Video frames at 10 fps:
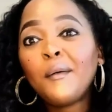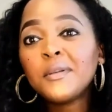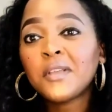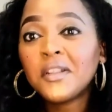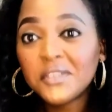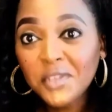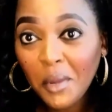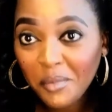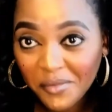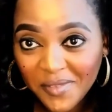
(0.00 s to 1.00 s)
I was on
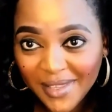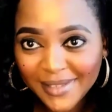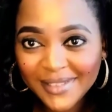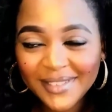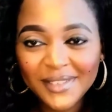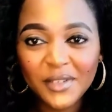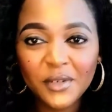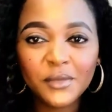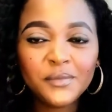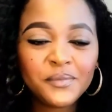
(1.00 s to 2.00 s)
top of things, you
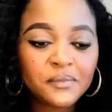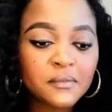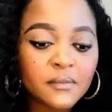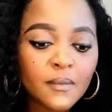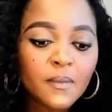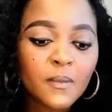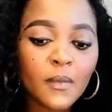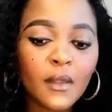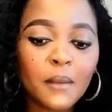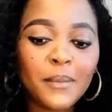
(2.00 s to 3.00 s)
know.
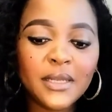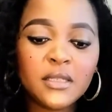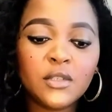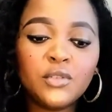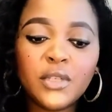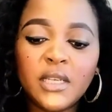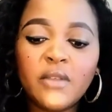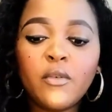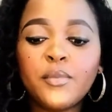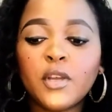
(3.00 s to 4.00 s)
But you can
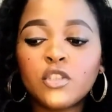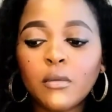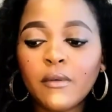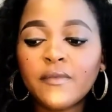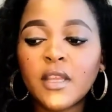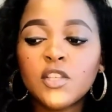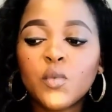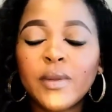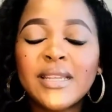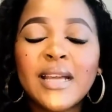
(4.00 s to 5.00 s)
never be on top of things
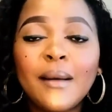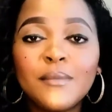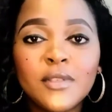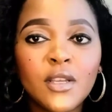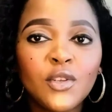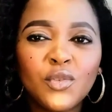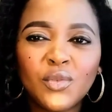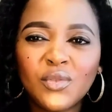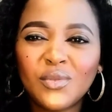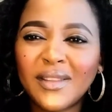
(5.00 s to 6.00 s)
when it comes
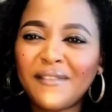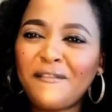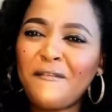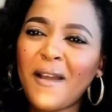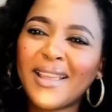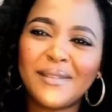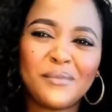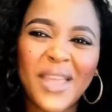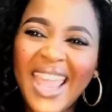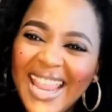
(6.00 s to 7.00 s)
to the
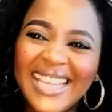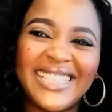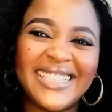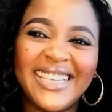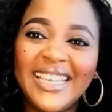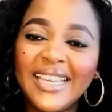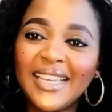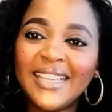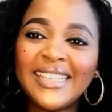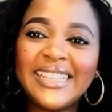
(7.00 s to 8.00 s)
fucking pain.
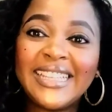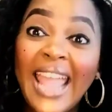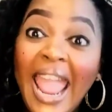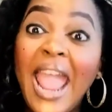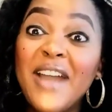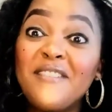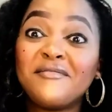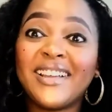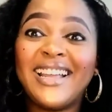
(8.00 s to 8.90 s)
Damn!